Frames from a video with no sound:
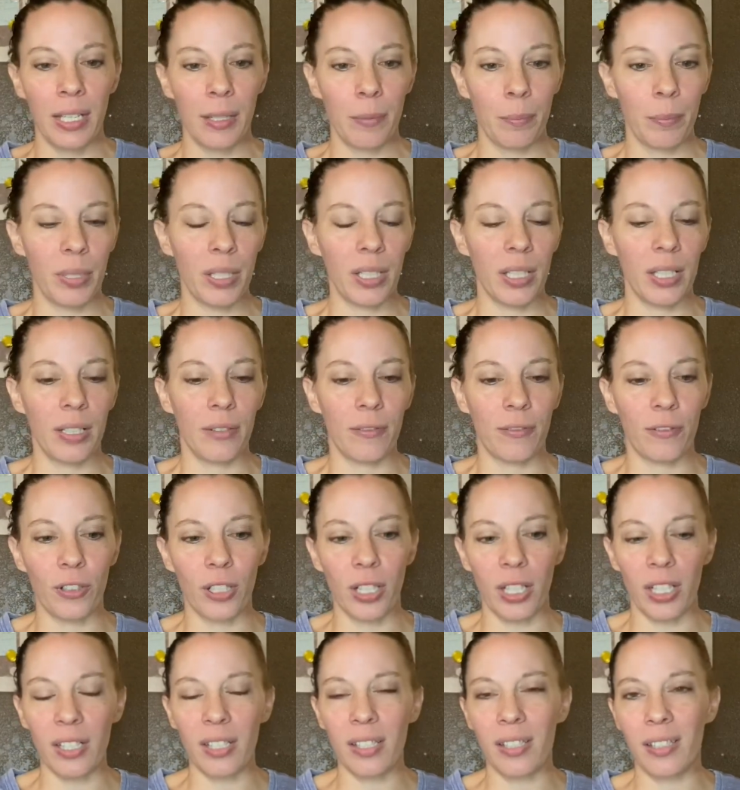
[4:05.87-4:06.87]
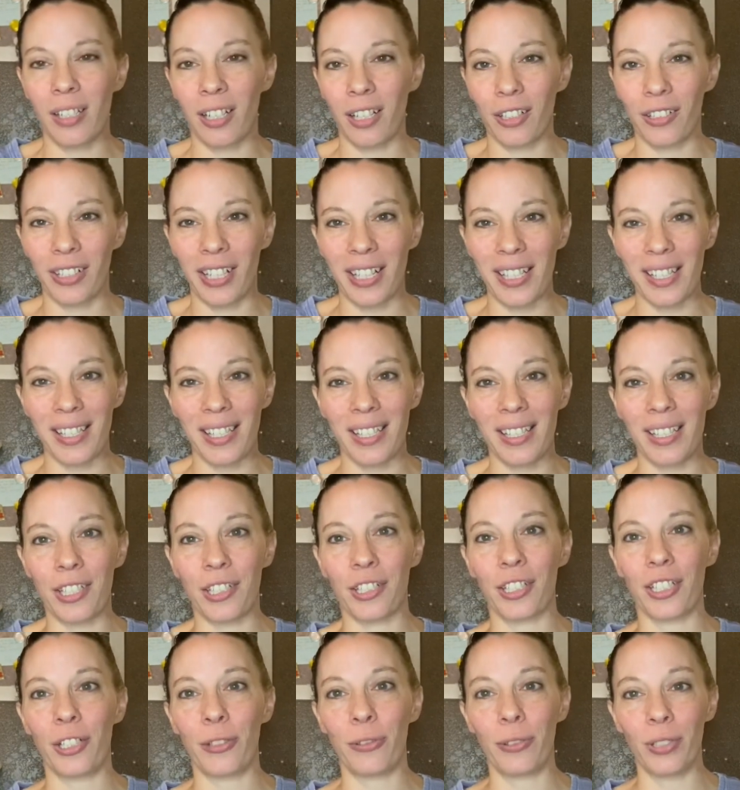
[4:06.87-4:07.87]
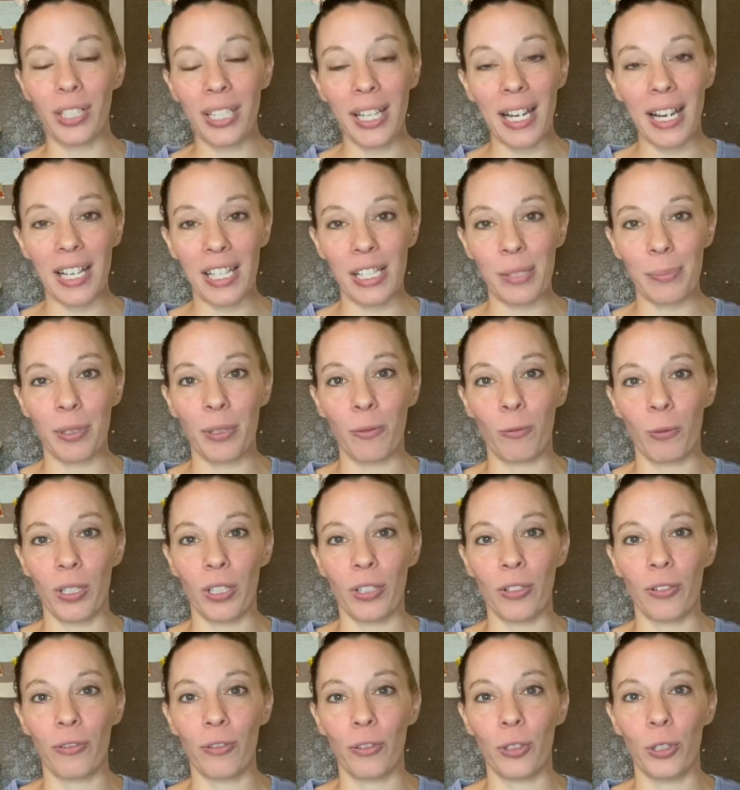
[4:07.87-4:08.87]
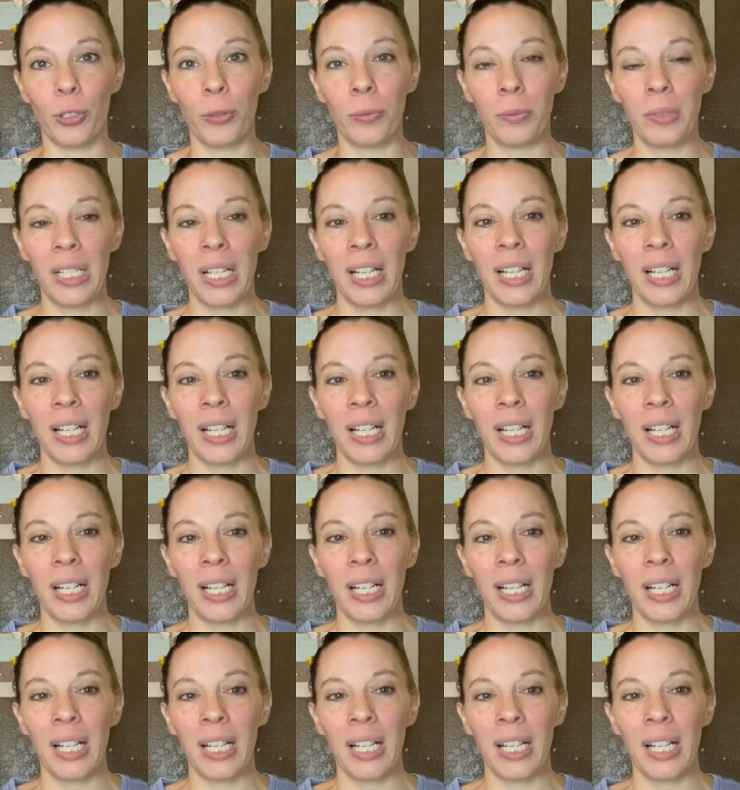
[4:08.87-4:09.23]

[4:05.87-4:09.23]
But for us, Notgrass History really has been wonderful.